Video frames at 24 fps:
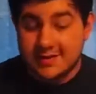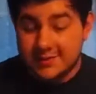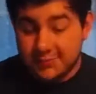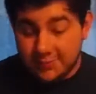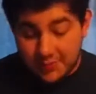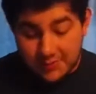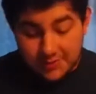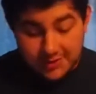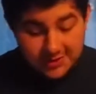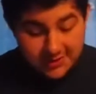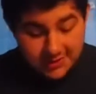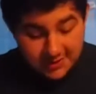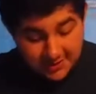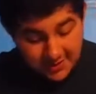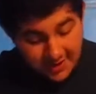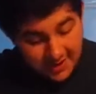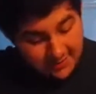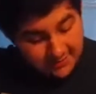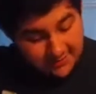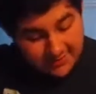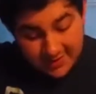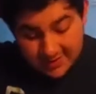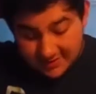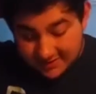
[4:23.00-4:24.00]
that's pretty much it.
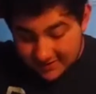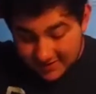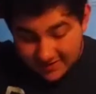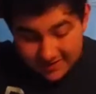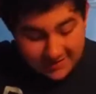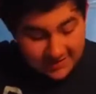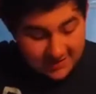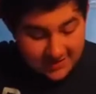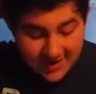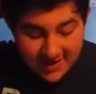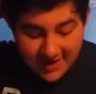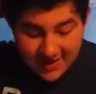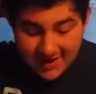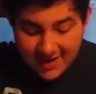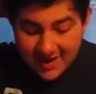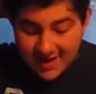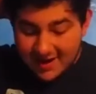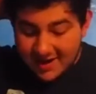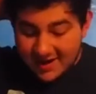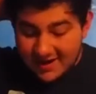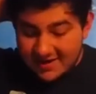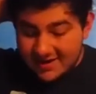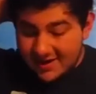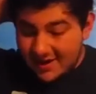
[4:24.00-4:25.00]

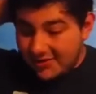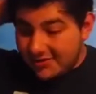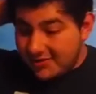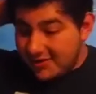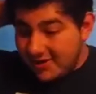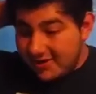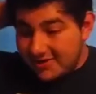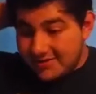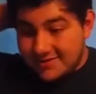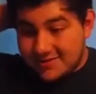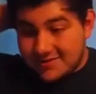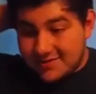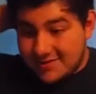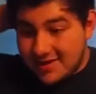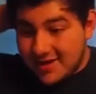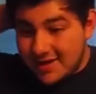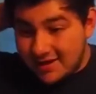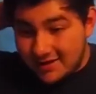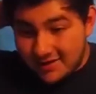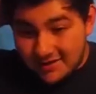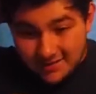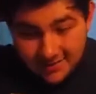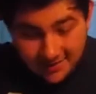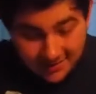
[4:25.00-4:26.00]
I got nothing else to
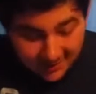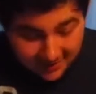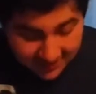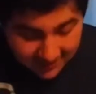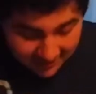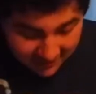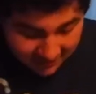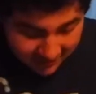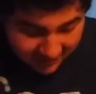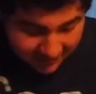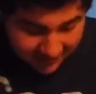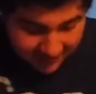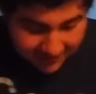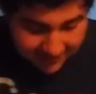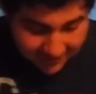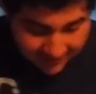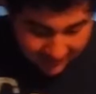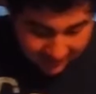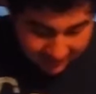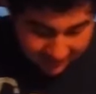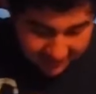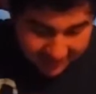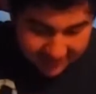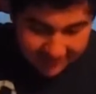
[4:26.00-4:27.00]
say. I
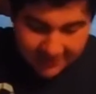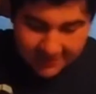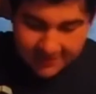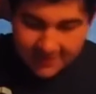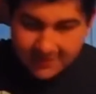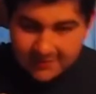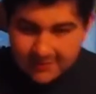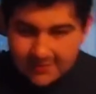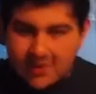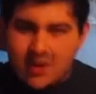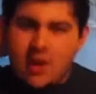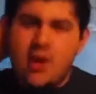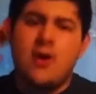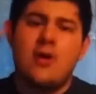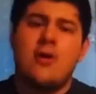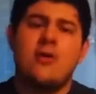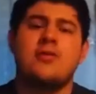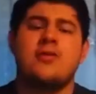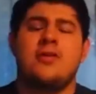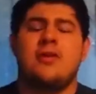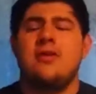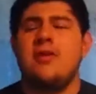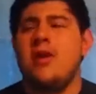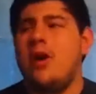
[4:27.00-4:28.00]
got
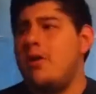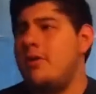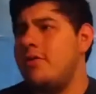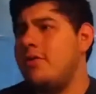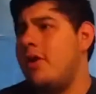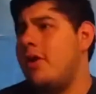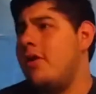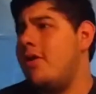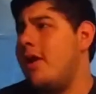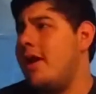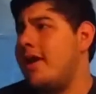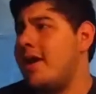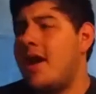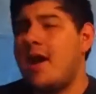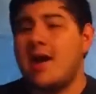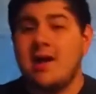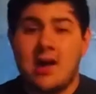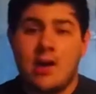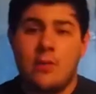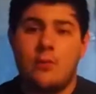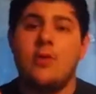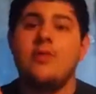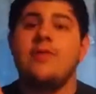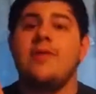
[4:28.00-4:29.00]

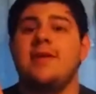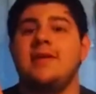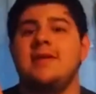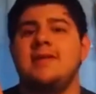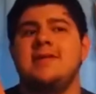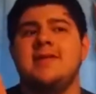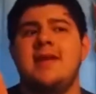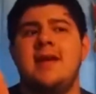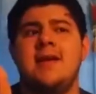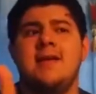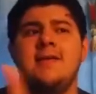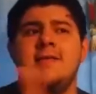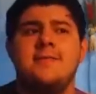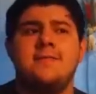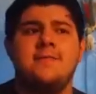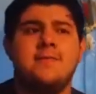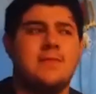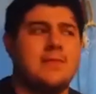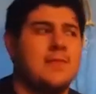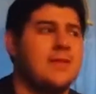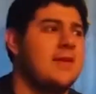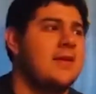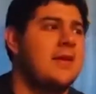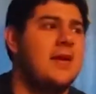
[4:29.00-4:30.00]
one thing to say.
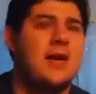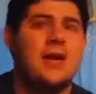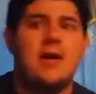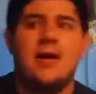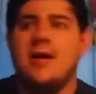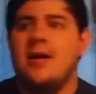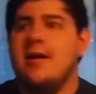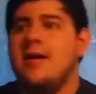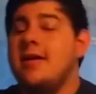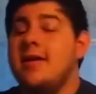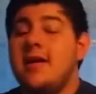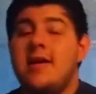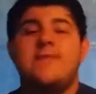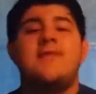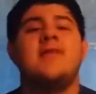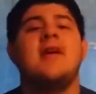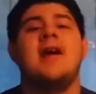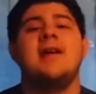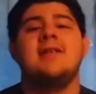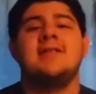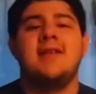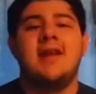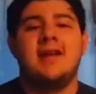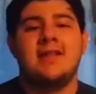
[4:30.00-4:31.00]
If you
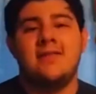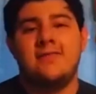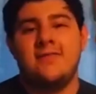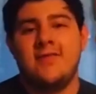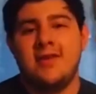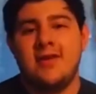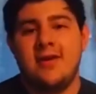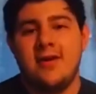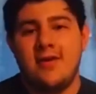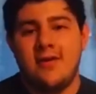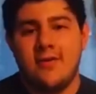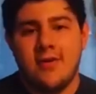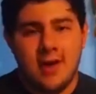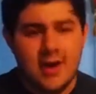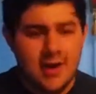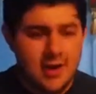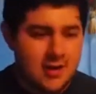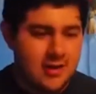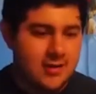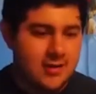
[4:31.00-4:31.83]
guys liked the video,